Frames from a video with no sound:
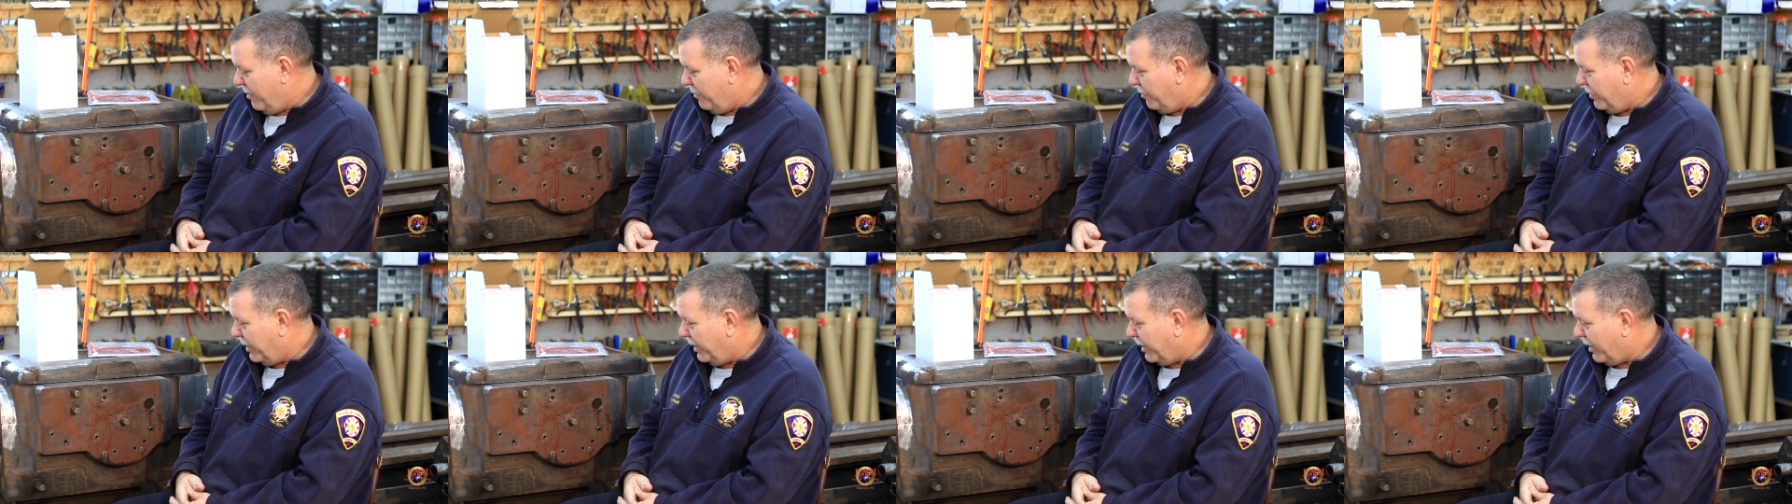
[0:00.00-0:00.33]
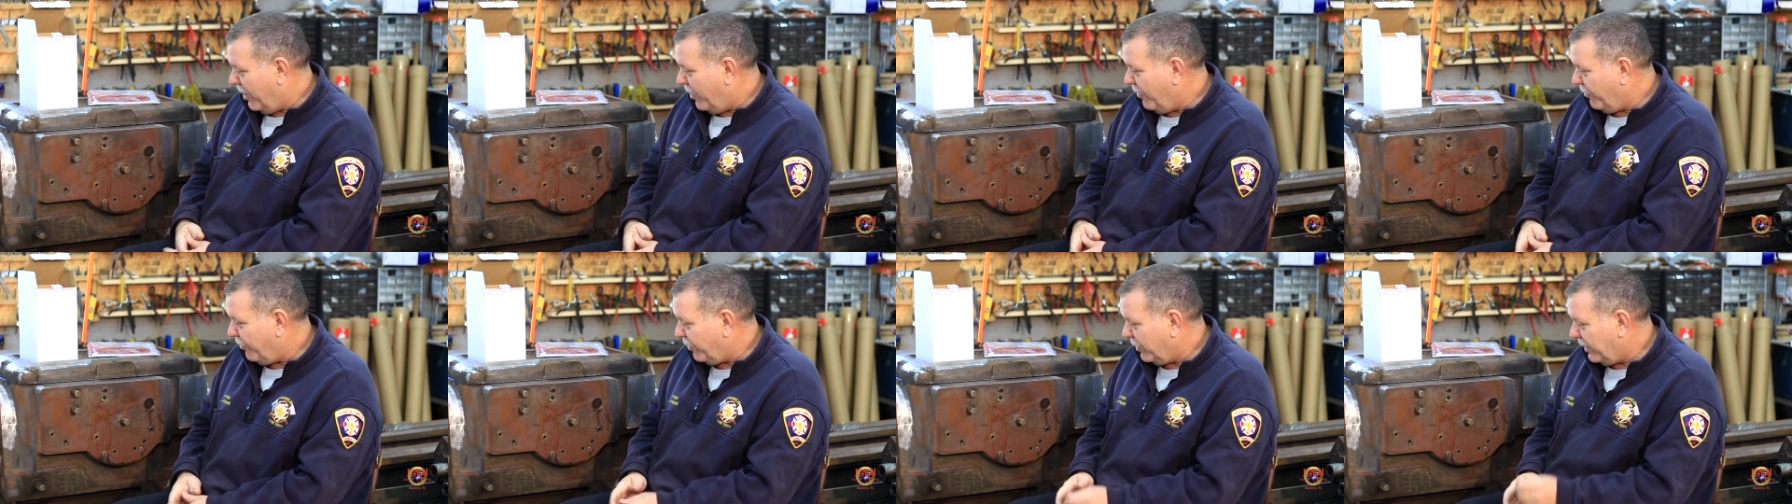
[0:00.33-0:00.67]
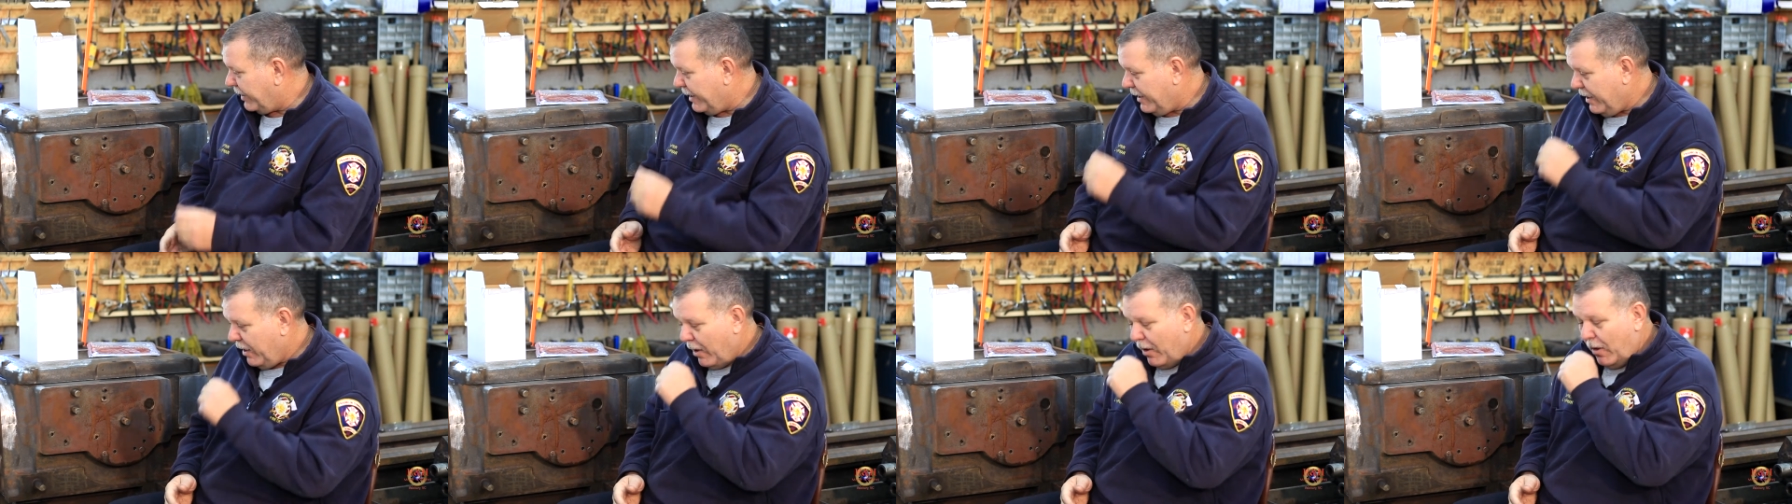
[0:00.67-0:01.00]
But
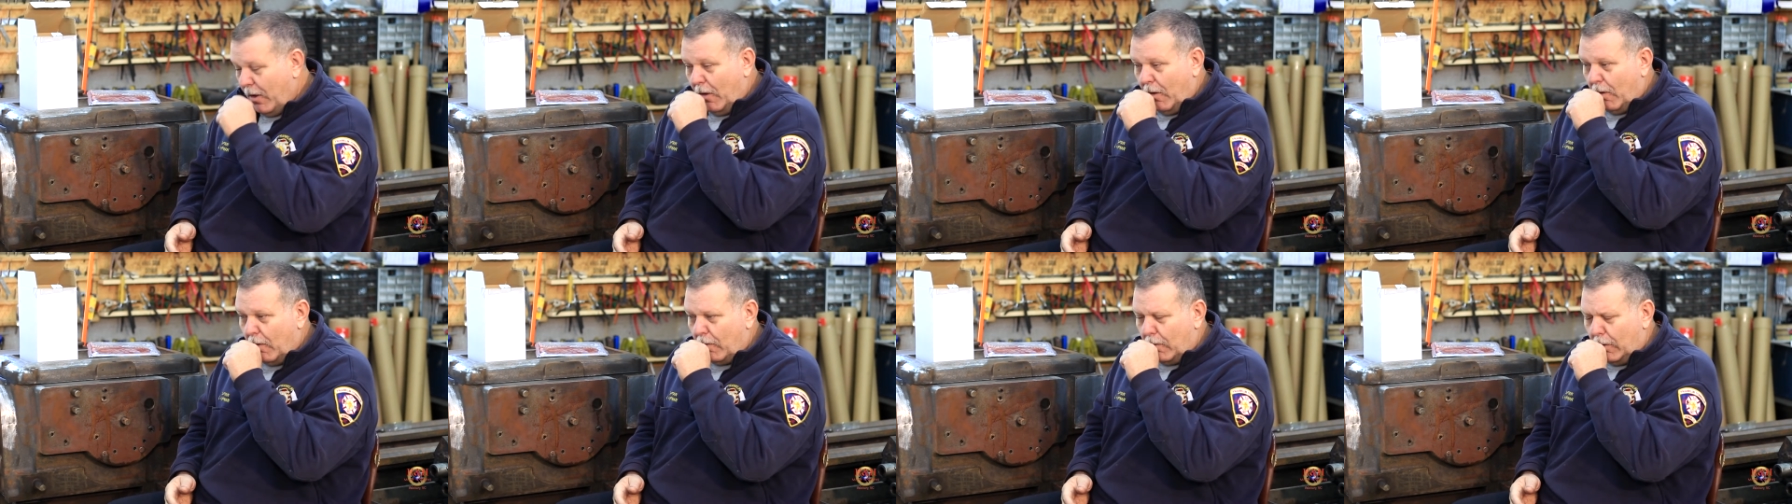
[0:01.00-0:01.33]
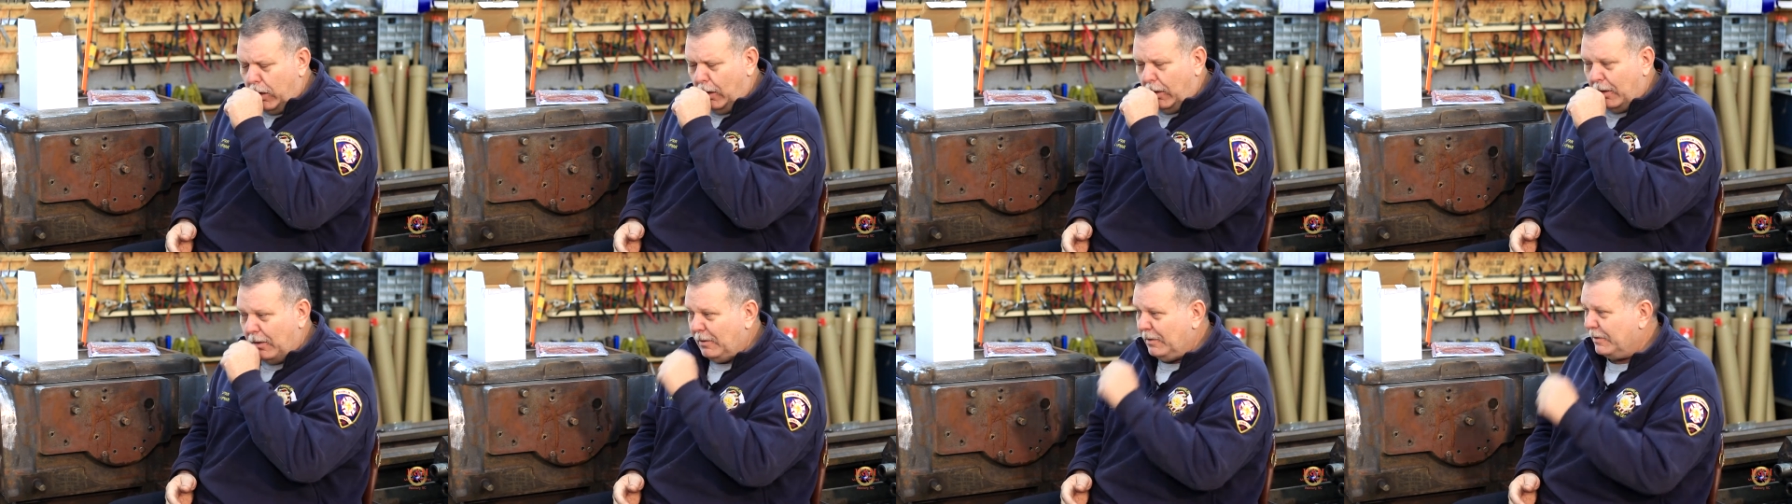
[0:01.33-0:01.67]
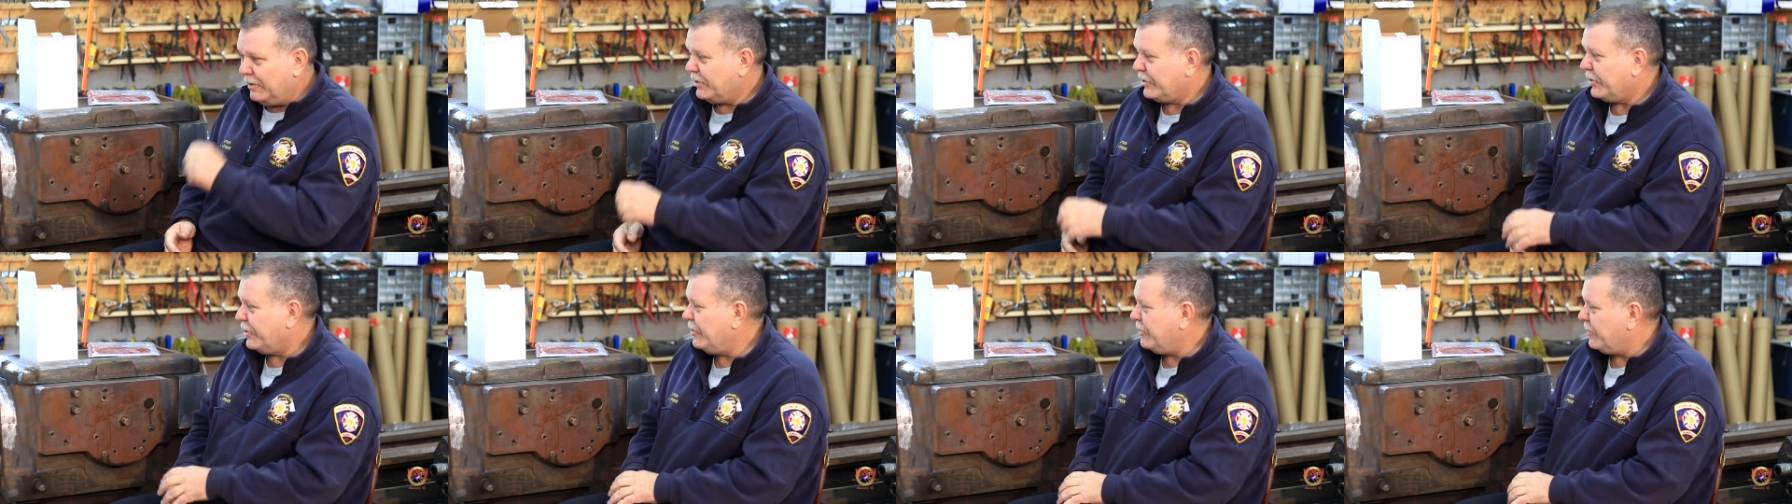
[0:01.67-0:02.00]
hopefully,
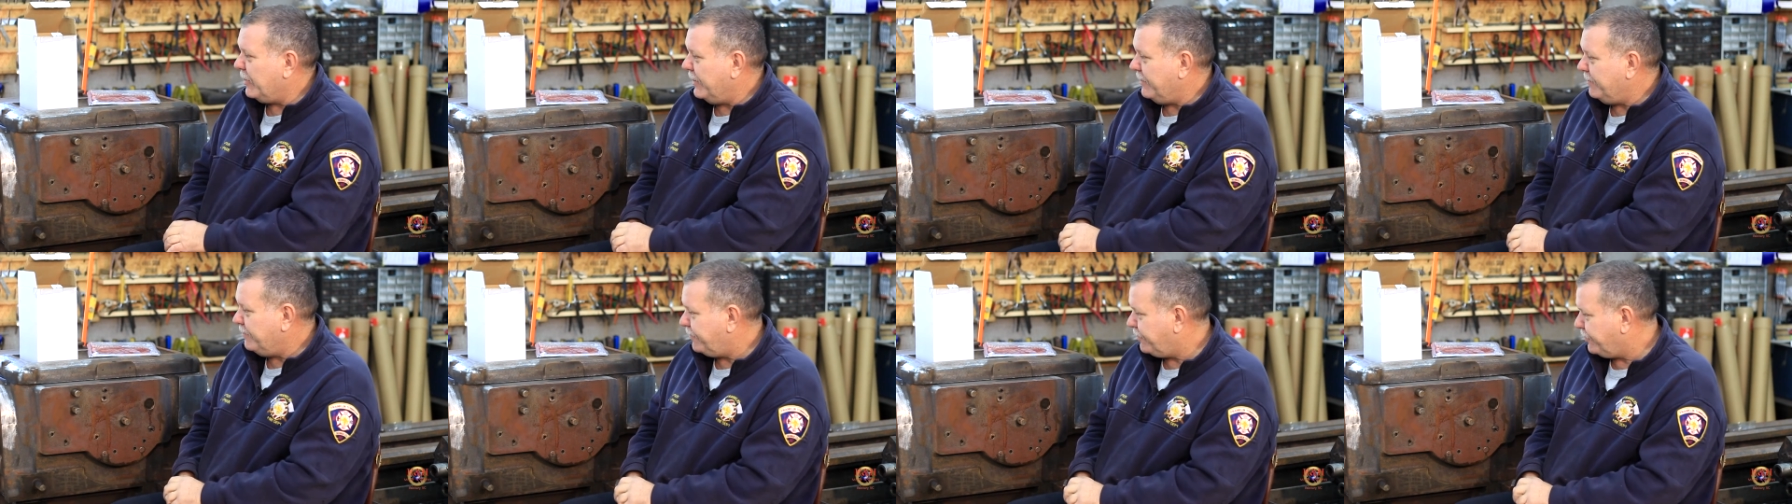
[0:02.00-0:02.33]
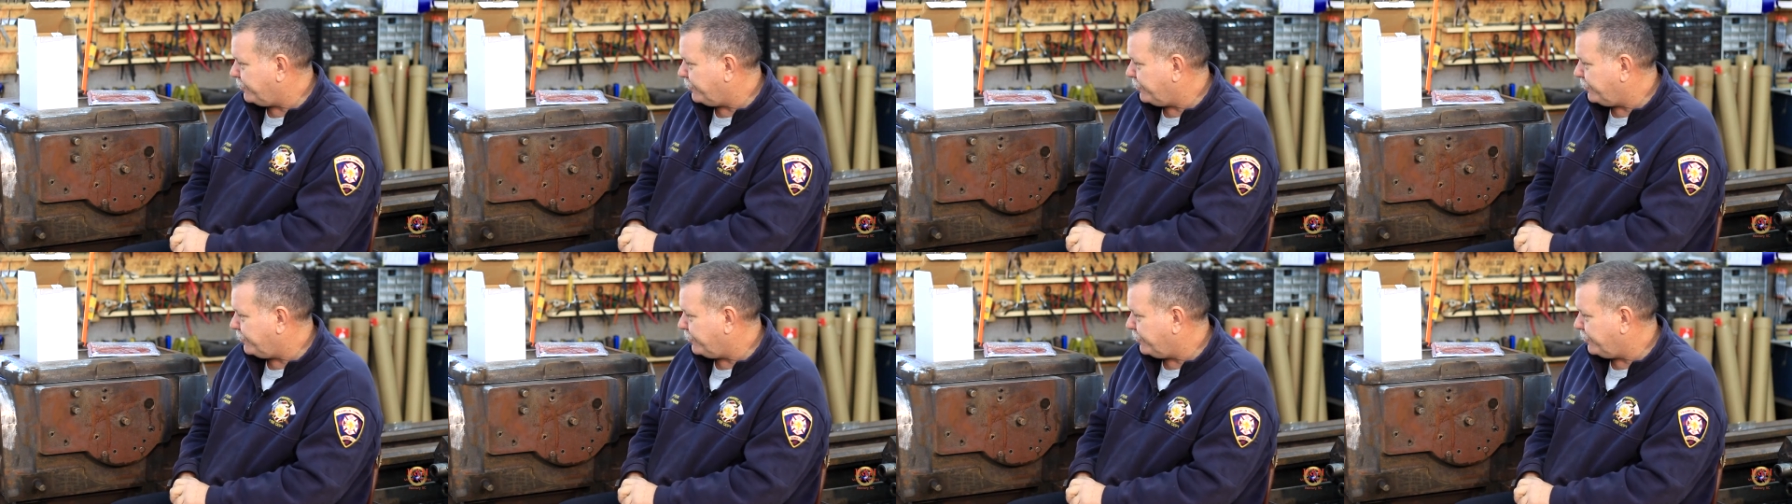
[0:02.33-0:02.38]
excuse me,